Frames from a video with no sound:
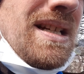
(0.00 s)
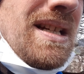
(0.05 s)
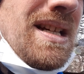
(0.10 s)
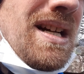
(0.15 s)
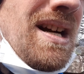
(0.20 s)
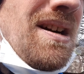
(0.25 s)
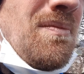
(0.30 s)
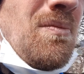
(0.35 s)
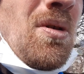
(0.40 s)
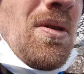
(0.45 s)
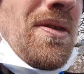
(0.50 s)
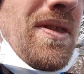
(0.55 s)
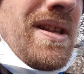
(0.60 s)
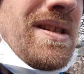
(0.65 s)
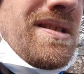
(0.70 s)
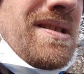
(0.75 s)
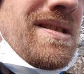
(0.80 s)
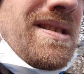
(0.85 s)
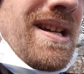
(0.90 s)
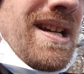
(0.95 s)
One
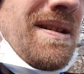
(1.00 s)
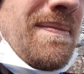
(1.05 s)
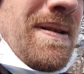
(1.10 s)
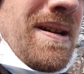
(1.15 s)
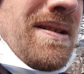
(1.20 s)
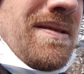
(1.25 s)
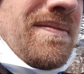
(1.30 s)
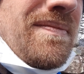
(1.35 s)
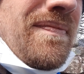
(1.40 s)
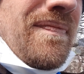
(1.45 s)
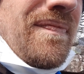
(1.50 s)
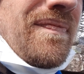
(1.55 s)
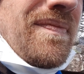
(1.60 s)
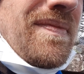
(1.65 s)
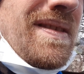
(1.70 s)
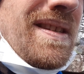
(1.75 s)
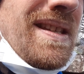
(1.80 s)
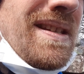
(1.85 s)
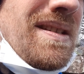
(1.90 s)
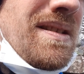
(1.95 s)
thing to say about
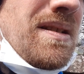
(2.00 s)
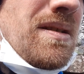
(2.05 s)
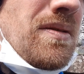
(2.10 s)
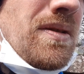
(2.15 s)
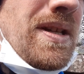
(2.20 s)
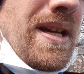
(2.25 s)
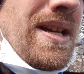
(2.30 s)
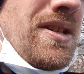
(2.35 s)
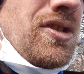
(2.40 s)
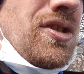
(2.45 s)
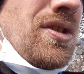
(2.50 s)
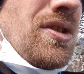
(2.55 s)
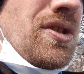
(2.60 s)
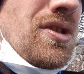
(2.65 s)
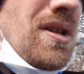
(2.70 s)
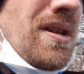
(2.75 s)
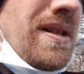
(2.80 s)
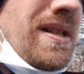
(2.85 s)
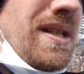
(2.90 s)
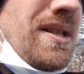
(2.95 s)
the ancient
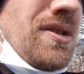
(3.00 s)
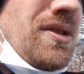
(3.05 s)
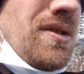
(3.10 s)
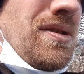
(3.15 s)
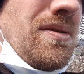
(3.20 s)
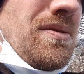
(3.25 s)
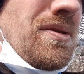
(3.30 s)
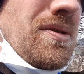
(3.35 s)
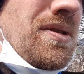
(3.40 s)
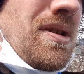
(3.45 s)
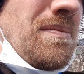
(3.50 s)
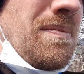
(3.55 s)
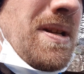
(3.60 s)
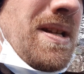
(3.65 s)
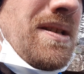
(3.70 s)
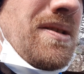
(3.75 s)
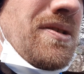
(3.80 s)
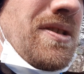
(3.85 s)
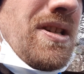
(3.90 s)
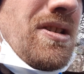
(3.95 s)
Chinese used so
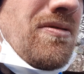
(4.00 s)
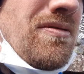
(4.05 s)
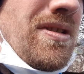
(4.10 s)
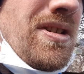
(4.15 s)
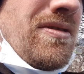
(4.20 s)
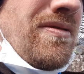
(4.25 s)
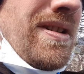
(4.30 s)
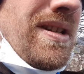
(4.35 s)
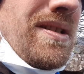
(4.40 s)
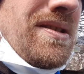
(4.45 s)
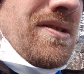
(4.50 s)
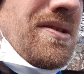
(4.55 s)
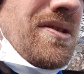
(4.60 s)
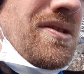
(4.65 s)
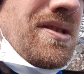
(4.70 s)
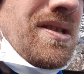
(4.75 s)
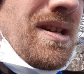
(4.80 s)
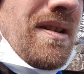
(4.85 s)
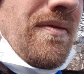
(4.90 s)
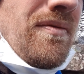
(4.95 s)
many secret ingredients and
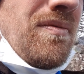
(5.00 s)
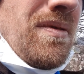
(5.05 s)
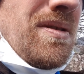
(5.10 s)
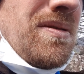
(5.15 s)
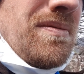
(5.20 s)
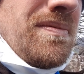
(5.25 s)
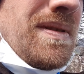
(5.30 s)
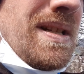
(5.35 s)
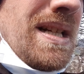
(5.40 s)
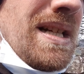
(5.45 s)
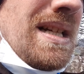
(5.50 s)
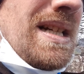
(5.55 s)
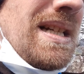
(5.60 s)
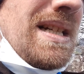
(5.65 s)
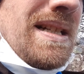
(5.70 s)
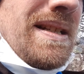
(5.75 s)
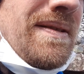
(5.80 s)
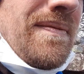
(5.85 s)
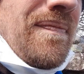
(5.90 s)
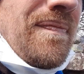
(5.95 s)
stuff. Well,
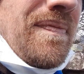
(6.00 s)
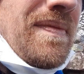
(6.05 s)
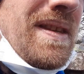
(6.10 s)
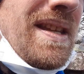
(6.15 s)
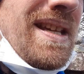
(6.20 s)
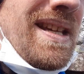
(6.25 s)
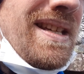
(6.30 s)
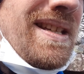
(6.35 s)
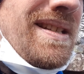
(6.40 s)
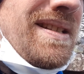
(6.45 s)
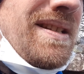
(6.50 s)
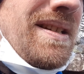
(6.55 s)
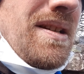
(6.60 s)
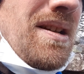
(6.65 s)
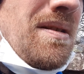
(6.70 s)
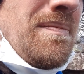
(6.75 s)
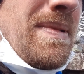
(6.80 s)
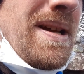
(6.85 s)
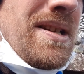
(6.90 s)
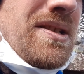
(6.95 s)

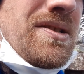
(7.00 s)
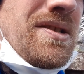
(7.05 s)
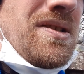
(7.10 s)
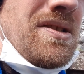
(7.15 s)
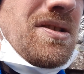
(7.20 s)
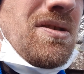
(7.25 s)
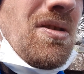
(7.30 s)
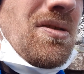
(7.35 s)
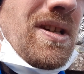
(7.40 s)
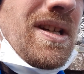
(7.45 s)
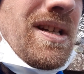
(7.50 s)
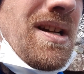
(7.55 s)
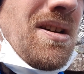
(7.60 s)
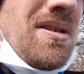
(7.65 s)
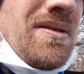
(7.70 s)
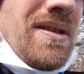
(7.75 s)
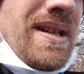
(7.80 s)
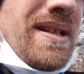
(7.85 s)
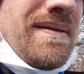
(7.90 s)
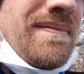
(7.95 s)
in medicines long
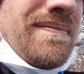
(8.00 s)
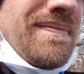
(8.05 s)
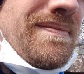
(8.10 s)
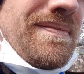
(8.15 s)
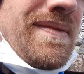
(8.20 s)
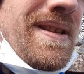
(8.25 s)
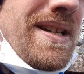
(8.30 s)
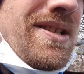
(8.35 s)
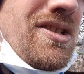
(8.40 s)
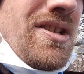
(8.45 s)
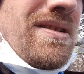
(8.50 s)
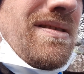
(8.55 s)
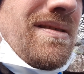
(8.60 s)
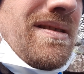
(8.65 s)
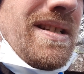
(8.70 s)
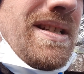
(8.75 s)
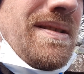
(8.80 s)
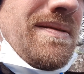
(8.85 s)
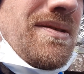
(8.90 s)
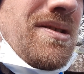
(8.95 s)
ago, they
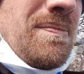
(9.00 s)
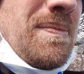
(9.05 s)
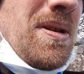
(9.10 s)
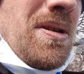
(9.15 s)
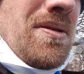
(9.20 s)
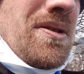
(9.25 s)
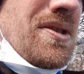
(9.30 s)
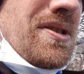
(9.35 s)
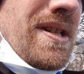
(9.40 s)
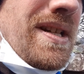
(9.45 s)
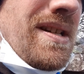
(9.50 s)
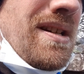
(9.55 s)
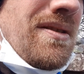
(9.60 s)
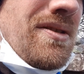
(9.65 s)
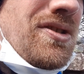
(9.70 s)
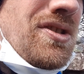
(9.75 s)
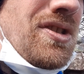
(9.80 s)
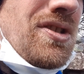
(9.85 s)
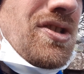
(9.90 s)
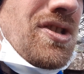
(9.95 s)
generally, to be honest, they kind
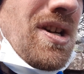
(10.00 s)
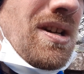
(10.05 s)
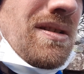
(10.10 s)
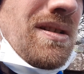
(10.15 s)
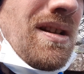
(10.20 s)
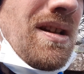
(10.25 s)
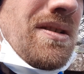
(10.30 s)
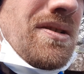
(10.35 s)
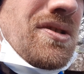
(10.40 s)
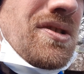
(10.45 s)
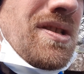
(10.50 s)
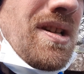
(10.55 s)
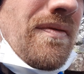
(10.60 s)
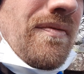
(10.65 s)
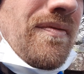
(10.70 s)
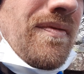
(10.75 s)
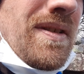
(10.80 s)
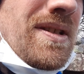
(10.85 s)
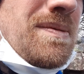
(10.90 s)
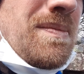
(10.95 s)
of just chucked a load of
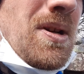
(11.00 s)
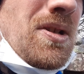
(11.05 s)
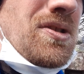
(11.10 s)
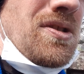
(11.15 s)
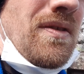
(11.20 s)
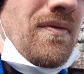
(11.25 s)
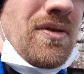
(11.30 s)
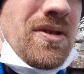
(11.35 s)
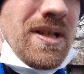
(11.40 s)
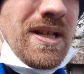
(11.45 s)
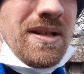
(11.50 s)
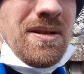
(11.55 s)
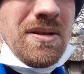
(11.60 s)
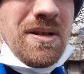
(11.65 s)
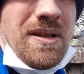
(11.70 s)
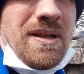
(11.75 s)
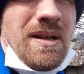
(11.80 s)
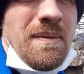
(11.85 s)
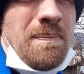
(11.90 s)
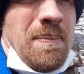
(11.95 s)
stuff, as much stuff as they
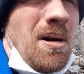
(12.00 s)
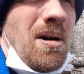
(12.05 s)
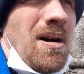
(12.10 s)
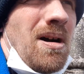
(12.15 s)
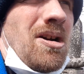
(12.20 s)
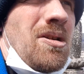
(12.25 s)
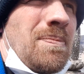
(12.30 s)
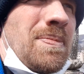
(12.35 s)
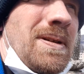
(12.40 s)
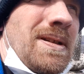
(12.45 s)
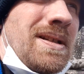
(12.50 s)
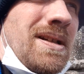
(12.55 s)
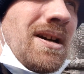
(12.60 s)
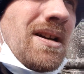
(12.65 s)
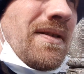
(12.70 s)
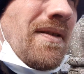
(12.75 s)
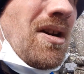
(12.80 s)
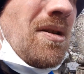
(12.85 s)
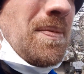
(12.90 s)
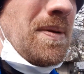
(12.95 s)
could in the pot, hoping
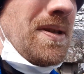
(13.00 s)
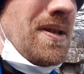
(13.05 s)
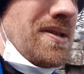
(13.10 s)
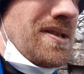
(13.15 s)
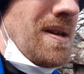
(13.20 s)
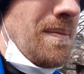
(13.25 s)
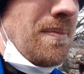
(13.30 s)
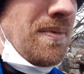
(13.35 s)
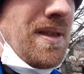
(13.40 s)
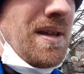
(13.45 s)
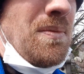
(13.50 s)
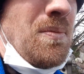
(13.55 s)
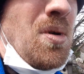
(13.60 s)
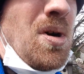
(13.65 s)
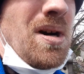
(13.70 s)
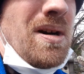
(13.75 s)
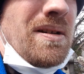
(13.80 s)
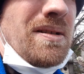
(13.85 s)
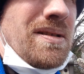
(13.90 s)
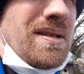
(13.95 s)
that something
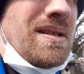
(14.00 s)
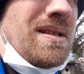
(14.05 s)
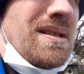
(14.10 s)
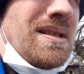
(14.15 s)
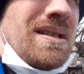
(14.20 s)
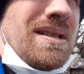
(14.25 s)
worked.